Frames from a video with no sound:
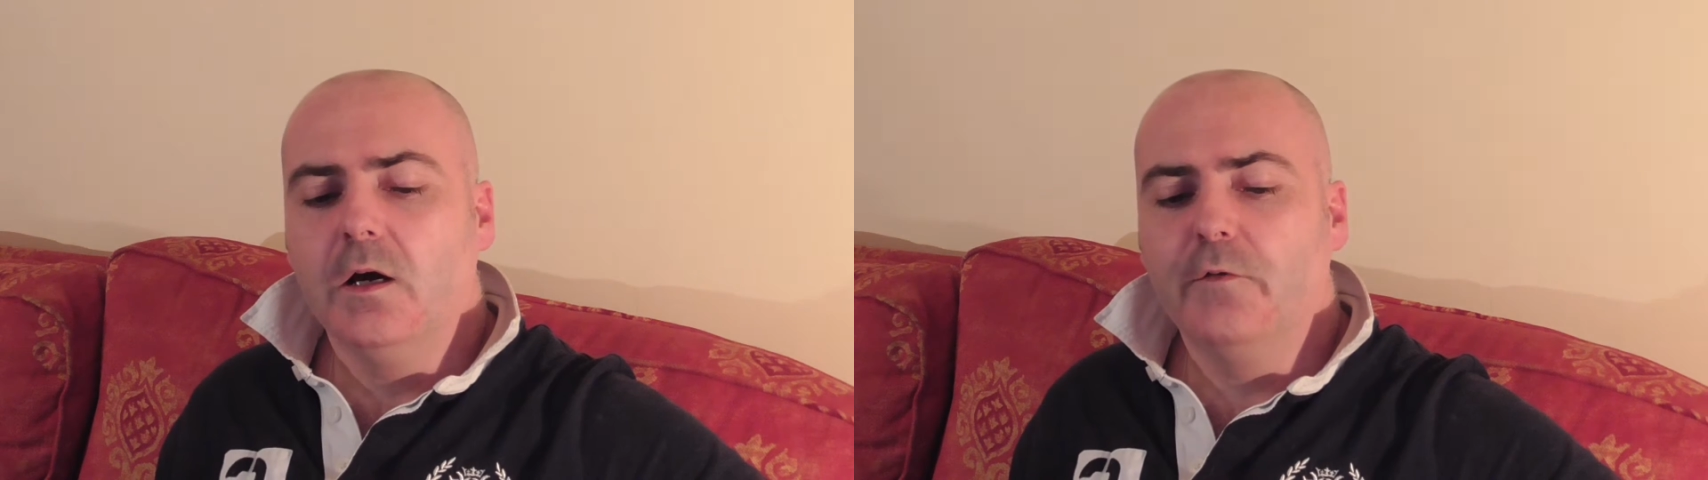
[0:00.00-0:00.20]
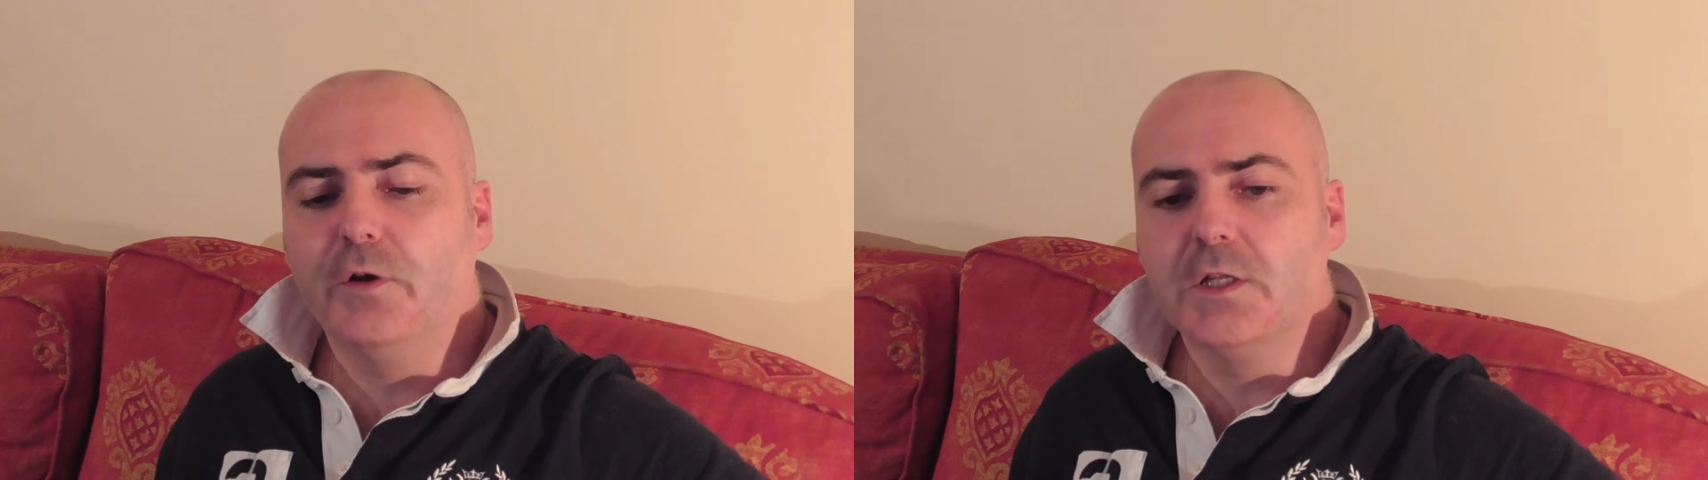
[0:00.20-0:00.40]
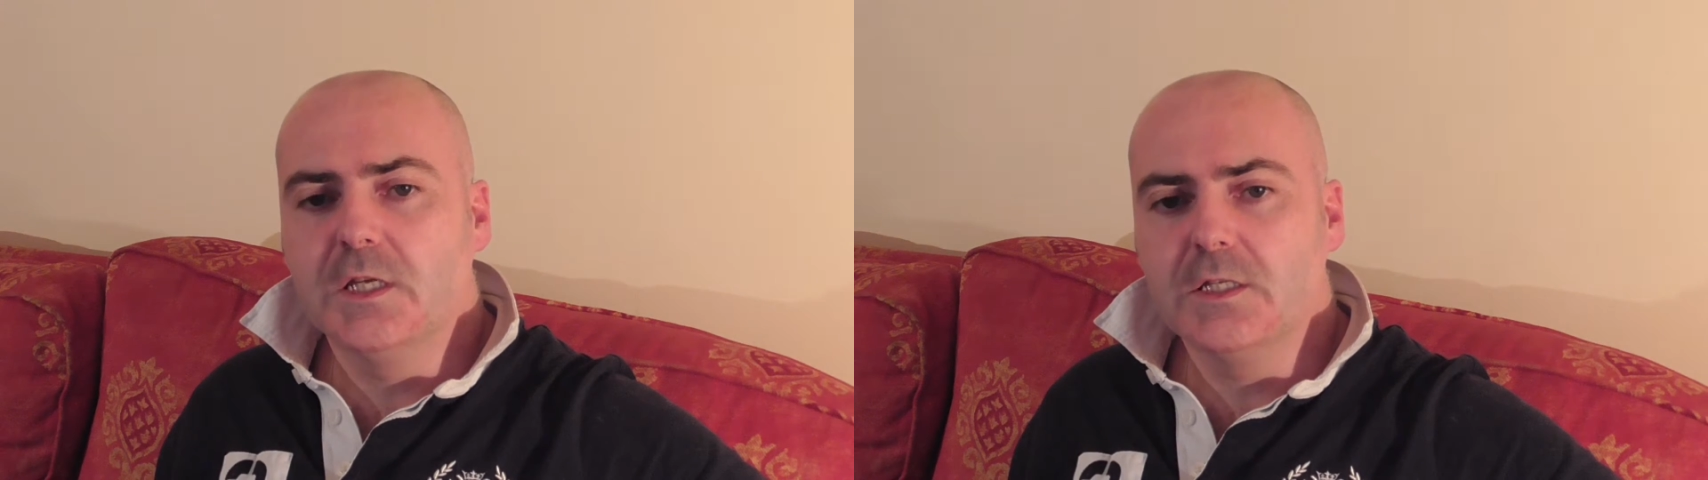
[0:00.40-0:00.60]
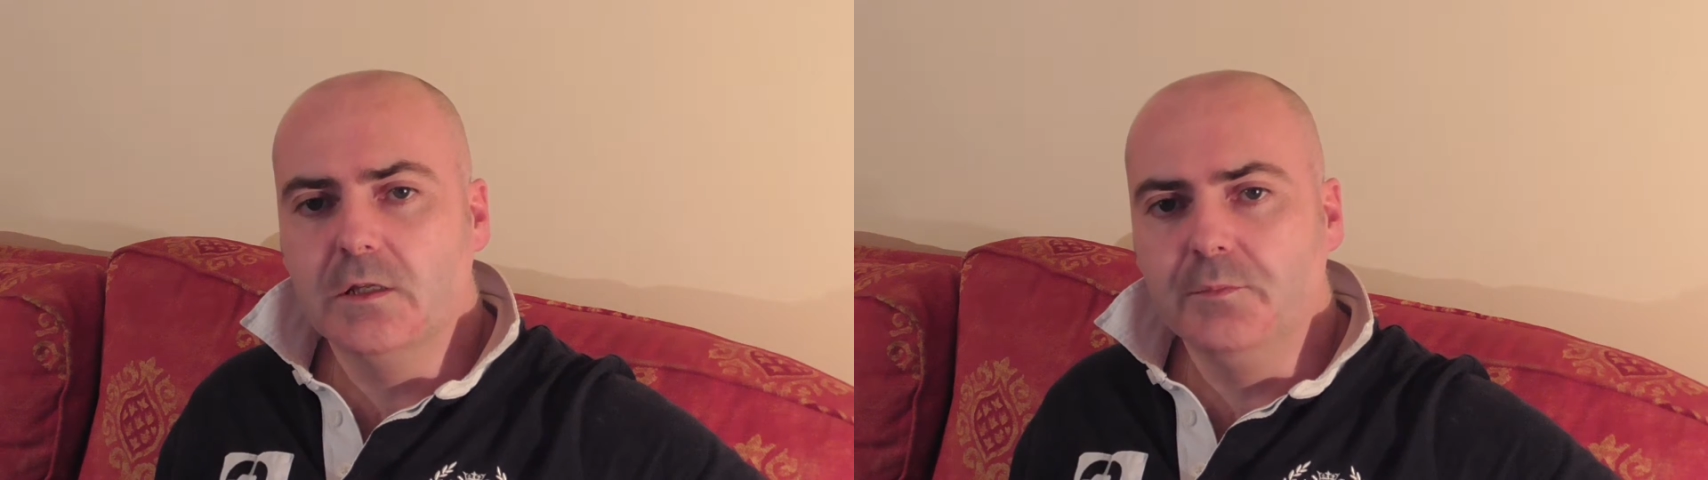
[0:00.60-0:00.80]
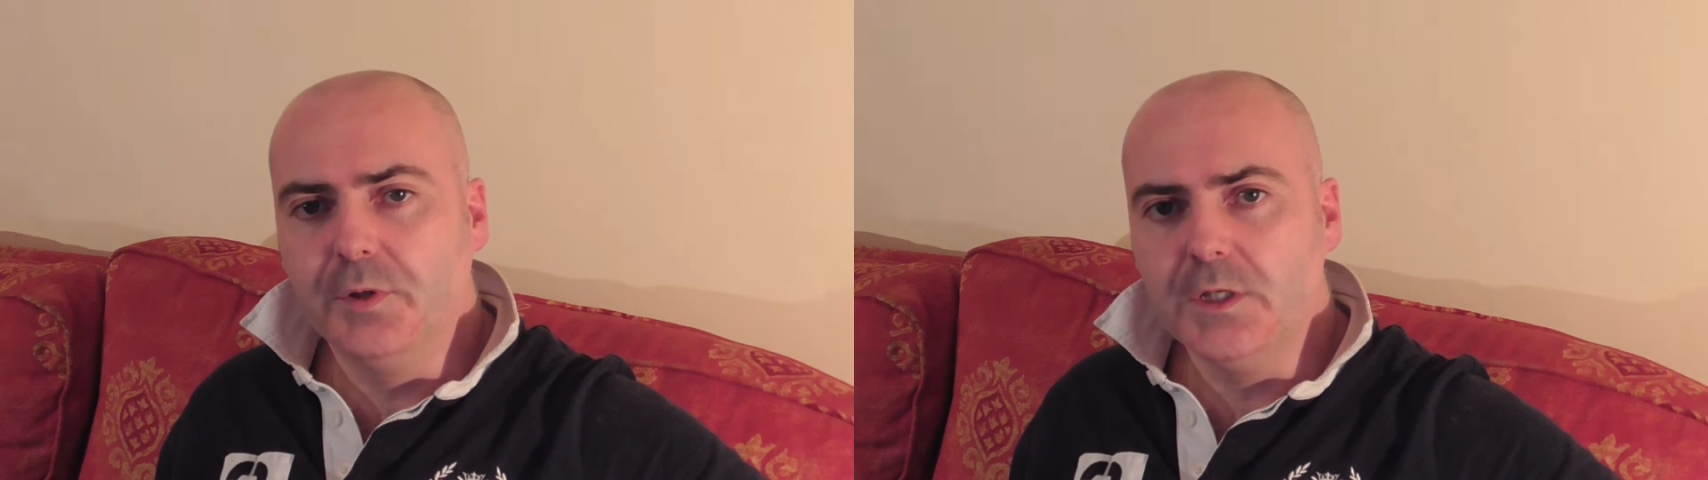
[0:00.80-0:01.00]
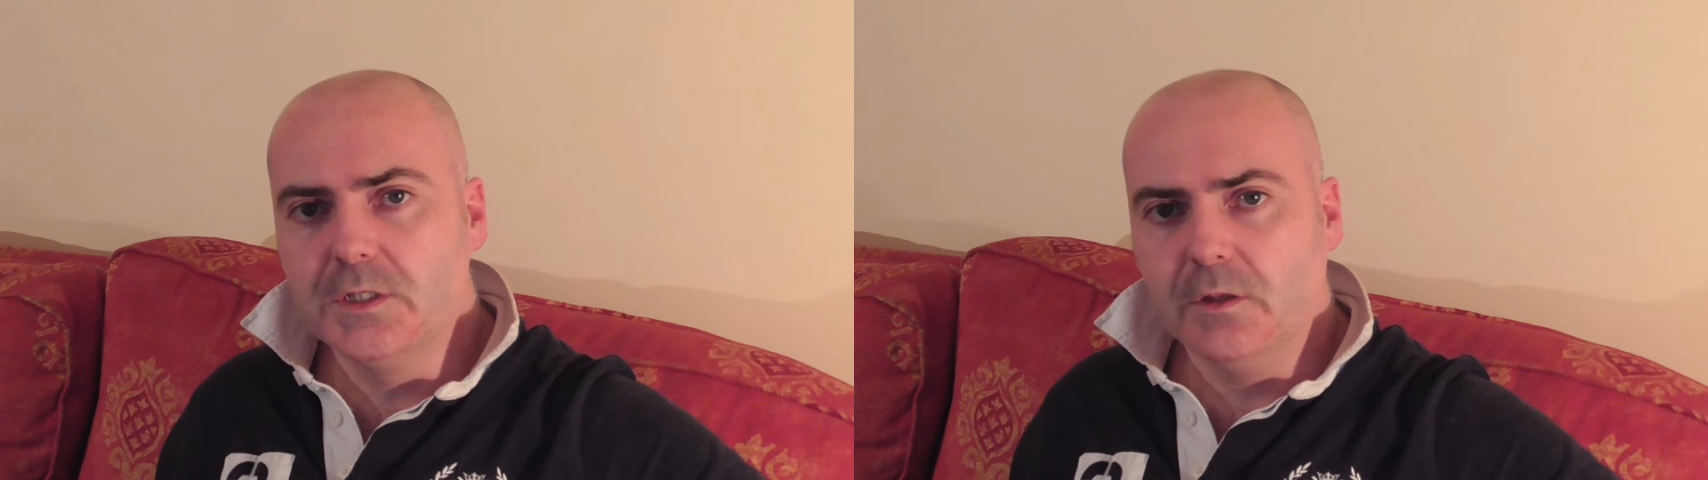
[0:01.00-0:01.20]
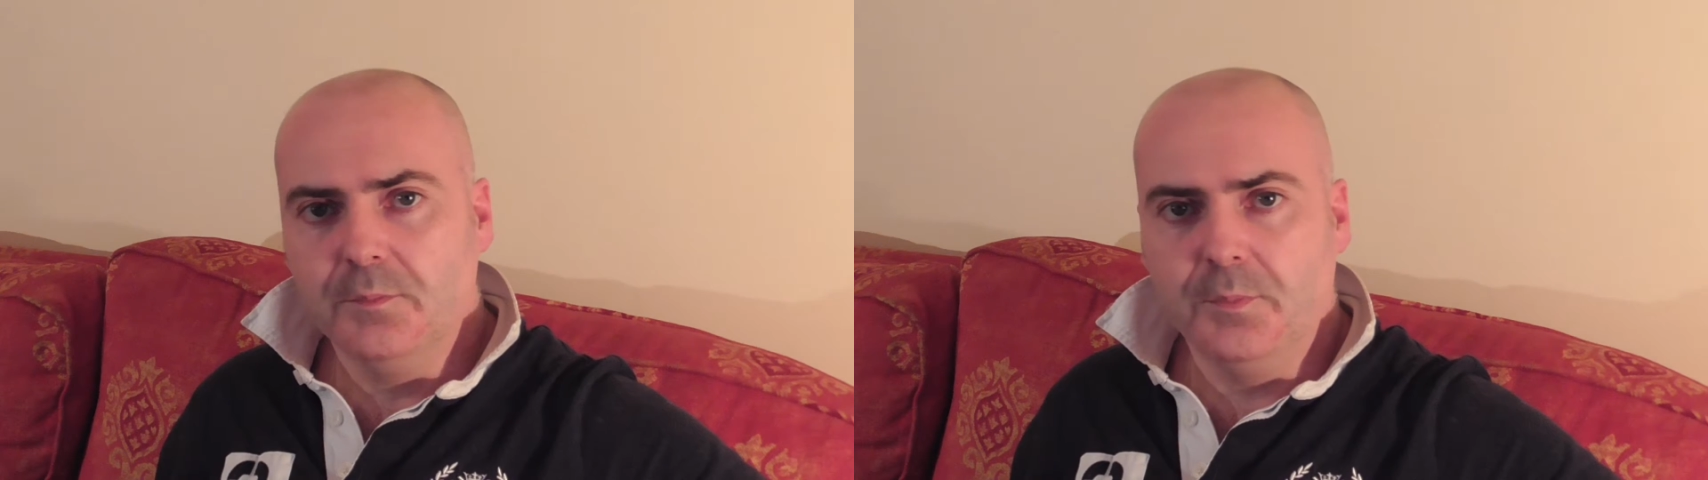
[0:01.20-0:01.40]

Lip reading: a Franciscan priest